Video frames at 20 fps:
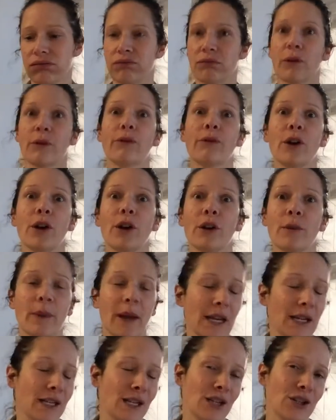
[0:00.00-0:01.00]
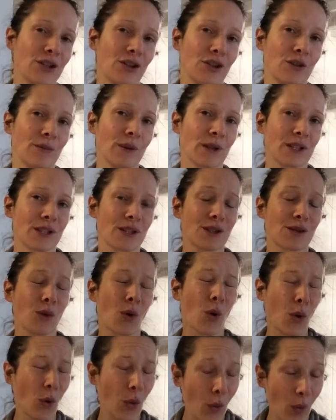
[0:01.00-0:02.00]
referred pain issues, but
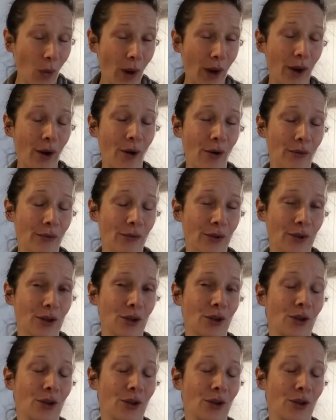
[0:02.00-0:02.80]
quite often